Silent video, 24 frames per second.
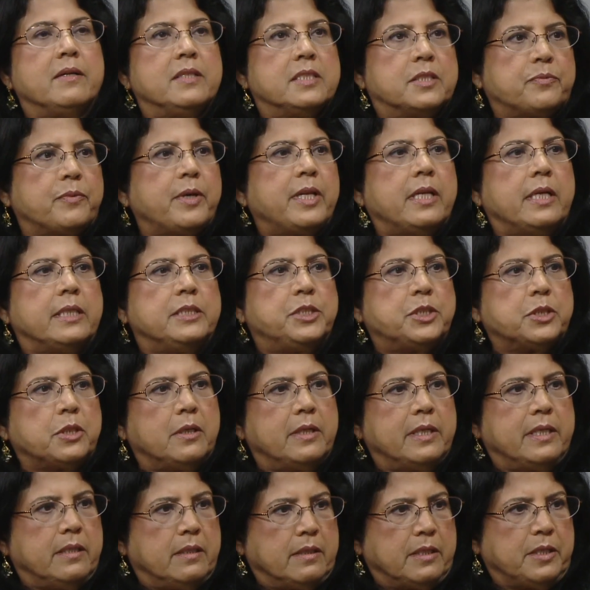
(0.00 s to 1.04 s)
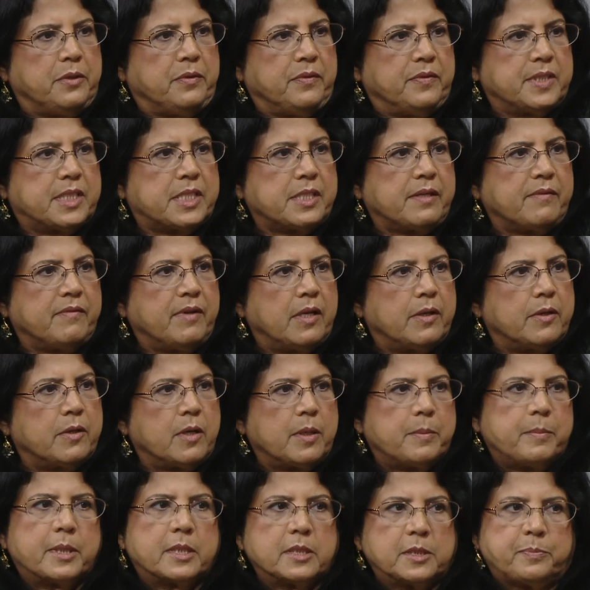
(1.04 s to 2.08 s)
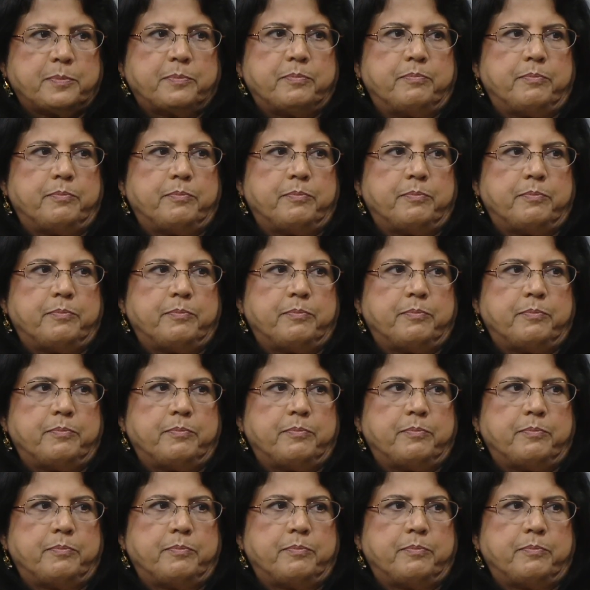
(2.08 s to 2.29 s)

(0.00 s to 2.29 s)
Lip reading: is when I joined the University of Illinois, because